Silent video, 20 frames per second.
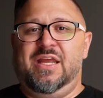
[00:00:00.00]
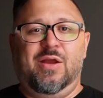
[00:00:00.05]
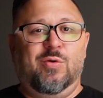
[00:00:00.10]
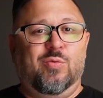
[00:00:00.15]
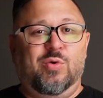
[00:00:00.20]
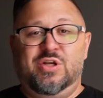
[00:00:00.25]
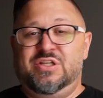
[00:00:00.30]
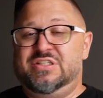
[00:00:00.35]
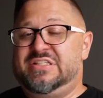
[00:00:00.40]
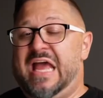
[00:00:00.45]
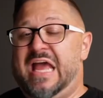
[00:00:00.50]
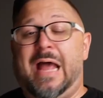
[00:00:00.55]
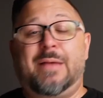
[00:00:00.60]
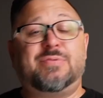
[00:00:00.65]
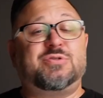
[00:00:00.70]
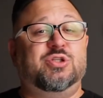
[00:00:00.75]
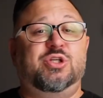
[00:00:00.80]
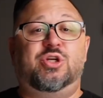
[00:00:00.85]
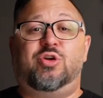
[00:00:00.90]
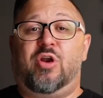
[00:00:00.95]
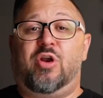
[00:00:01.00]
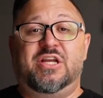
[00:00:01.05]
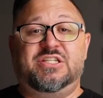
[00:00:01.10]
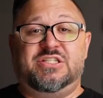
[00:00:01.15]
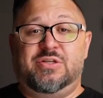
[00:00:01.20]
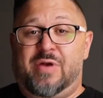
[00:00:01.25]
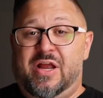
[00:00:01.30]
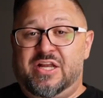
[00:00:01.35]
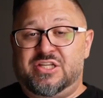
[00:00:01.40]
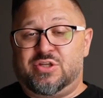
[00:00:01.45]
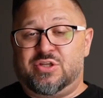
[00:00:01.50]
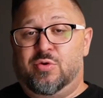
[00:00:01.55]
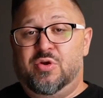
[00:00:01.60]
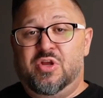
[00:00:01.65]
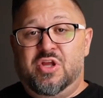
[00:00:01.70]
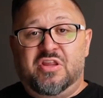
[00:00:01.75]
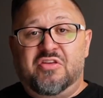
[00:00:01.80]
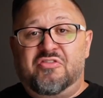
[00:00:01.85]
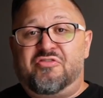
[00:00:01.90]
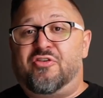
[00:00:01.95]
it was absolutely crazy, right? So
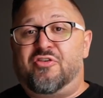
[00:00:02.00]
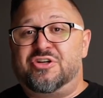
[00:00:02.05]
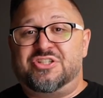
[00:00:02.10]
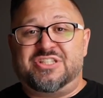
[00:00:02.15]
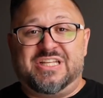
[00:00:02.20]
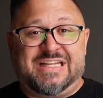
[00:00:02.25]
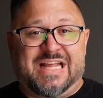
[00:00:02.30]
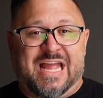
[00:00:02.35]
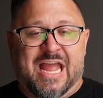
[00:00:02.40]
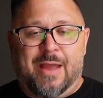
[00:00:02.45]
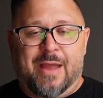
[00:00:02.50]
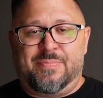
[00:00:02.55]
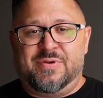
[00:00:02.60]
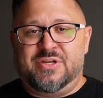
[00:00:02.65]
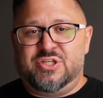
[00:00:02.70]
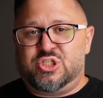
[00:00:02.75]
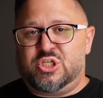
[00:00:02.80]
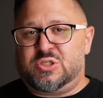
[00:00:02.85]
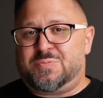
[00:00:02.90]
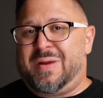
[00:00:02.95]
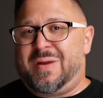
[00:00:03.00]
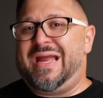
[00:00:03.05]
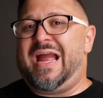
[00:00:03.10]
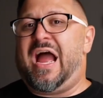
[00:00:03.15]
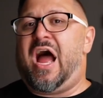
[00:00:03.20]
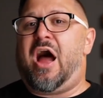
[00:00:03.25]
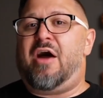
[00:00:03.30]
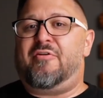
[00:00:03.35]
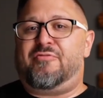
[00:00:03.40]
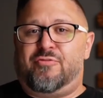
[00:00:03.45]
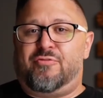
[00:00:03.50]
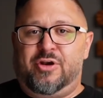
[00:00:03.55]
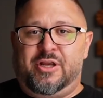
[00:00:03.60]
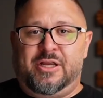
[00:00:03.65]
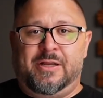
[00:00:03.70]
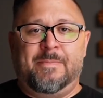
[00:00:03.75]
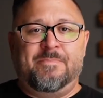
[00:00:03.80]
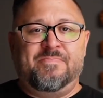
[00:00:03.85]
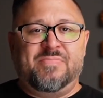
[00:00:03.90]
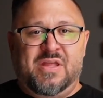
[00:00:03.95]
the first thing that happened is just by
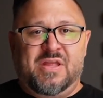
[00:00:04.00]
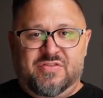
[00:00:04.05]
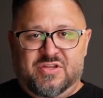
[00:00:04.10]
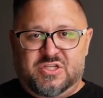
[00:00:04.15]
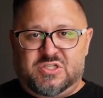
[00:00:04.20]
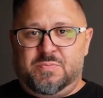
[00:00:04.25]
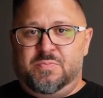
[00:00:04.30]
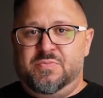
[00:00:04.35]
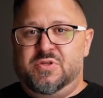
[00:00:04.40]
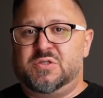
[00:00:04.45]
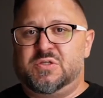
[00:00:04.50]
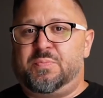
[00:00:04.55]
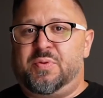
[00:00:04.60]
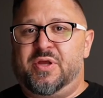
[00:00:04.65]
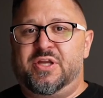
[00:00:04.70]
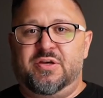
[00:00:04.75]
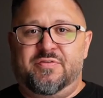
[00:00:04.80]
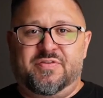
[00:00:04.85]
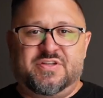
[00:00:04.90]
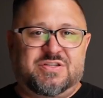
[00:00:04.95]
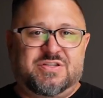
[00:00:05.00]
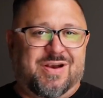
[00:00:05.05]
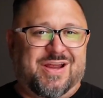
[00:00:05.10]
offering this, this plan your visit,